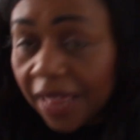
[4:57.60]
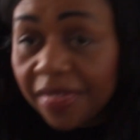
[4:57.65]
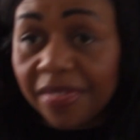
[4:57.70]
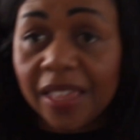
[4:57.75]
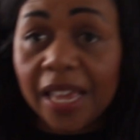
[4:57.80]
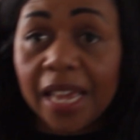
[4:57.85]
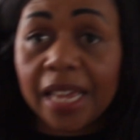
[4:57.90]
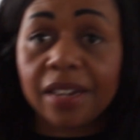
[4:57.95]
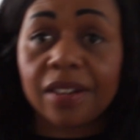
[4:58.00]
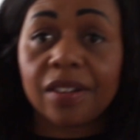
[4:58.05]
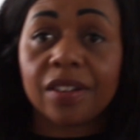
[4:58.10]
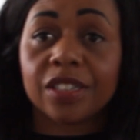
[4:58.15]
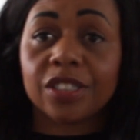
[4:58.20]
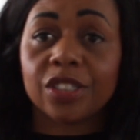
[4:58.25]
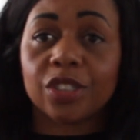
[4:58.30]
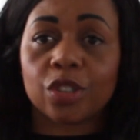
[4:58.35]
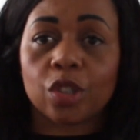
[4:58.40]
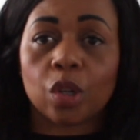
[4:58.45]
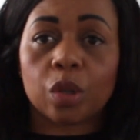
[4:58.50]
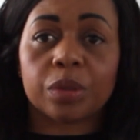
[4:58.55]
And then I
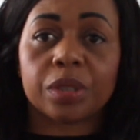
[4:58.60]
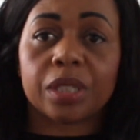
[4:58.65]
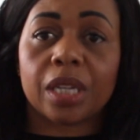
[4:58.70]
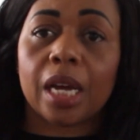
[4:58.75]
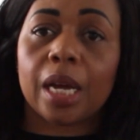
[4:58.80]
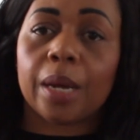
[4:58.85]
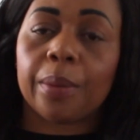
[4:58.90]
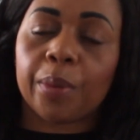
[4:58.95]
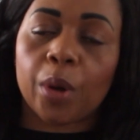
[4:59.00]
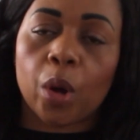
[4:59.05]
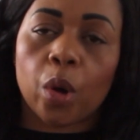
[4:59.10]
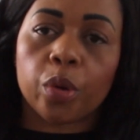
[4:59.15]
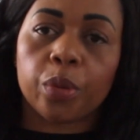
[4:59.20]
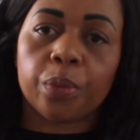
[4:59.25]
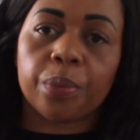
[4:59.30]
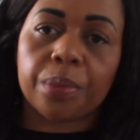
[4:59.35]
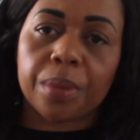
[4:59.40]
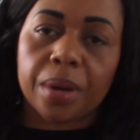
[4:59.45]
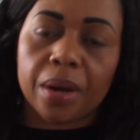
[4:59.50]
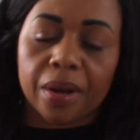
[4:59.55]
stocked up
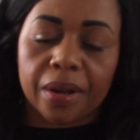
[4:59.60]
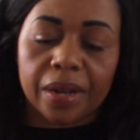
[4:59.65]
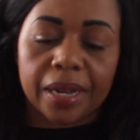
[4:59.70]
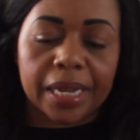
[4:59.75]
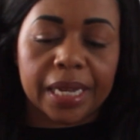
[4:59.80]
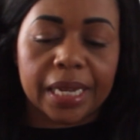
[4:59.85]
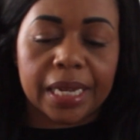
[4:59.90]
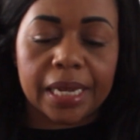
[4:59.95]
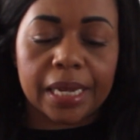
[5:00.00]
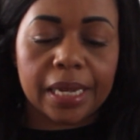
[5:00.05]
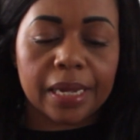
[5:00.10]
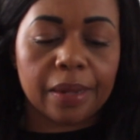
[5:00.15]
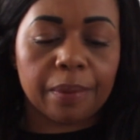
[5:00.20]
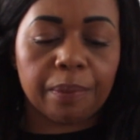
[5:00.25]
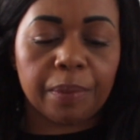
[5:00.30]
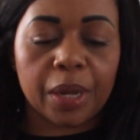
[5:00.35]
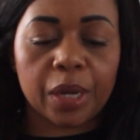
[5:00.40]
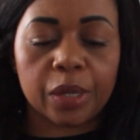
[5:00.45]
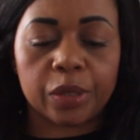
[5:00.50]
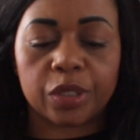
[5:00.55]
on my
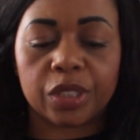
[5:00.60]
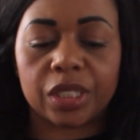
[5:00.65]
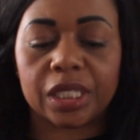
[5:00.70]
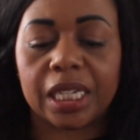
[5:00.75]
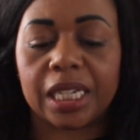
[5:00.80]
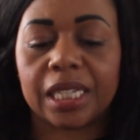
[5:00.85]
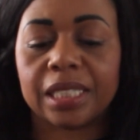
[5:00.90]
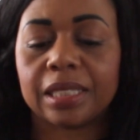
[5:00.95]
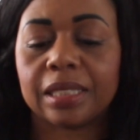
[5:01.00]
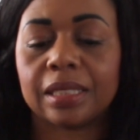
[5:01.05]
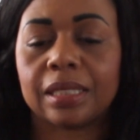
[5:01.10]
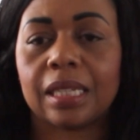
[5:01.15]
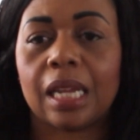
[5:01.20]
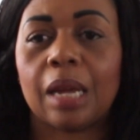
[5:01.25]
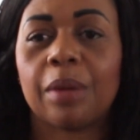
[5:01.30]
Post-its.